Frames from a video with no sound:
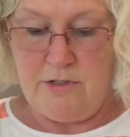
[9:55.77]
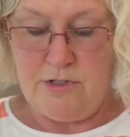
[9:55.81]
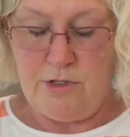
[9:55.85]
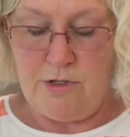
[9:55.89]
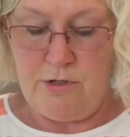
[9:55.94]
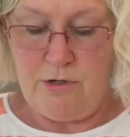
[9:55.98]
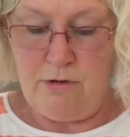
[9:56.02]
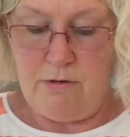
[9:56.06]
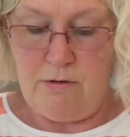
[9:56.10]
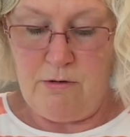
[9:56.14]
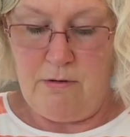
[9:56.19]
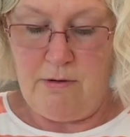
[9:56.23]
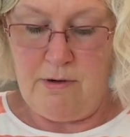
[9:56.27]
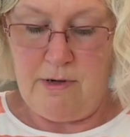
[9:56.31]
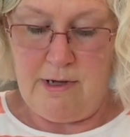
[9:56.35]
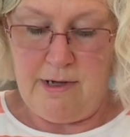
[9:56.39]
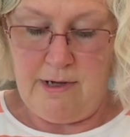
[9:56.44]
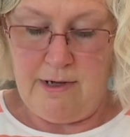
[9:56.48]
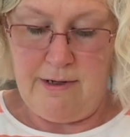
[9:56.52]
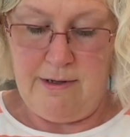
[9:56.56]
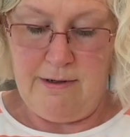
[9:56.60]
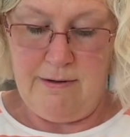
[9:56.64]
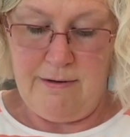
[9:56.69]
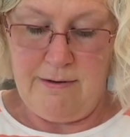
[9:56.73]
to
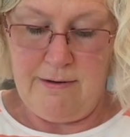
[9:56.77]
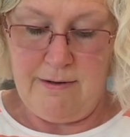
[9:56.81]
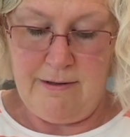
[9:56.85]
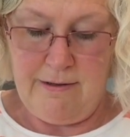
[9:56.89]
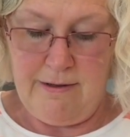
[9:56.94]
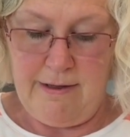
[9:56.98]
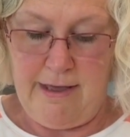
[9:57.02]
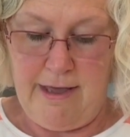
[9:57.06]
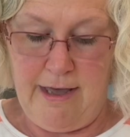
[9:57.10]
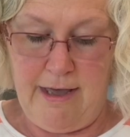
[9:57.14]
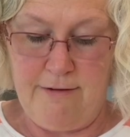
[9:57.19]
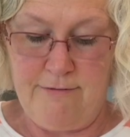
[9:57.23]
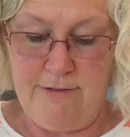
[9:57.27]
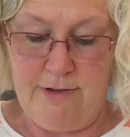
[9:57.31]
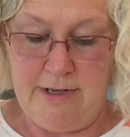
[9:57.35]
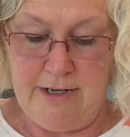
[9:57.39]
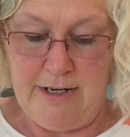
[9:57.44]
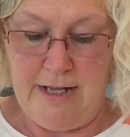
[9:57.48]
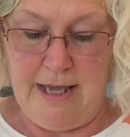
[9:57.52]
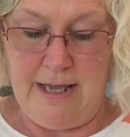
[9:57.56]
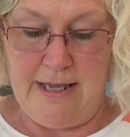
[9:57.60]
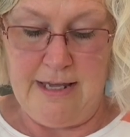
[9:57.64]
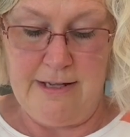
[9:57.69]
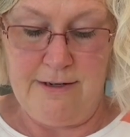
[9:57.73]
have on
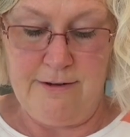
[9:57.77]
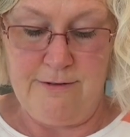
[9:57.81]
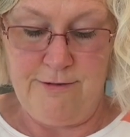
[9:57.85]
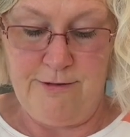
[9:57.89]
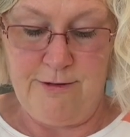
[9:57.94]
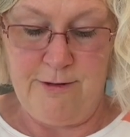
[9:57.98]
hand